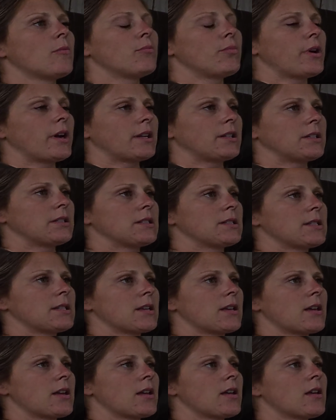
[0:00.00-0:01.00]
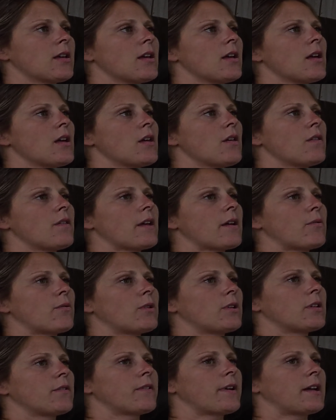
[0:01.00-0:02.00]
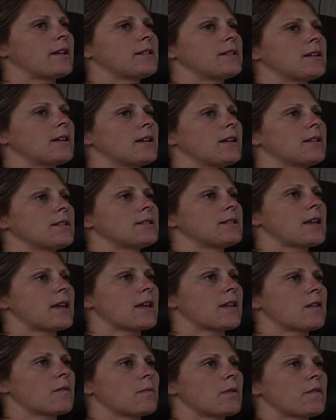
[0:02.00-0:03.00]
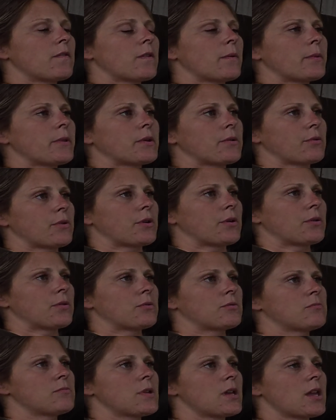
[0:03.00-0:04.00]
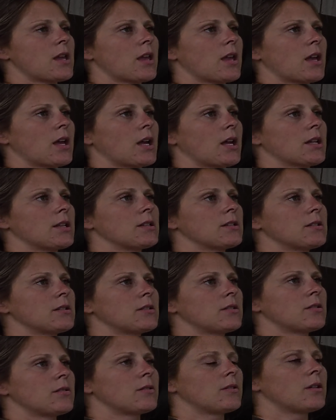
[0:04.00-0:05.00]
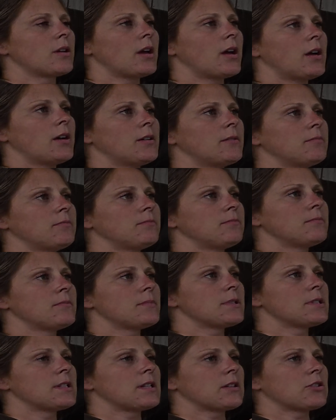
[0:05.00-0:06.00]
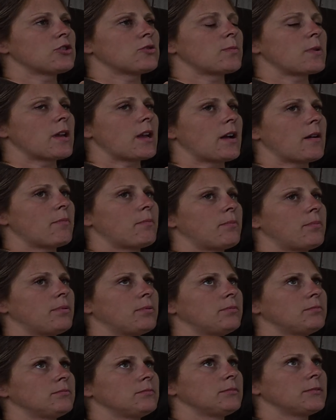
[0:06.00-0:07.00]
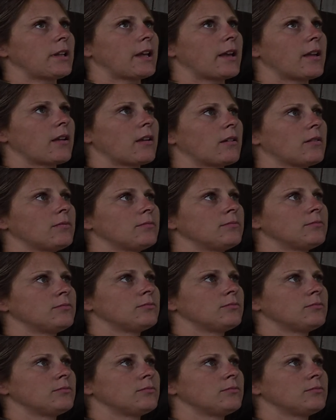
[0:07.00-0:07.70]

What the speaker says: pregnancy, they would have had to take me from the room and stitch me up like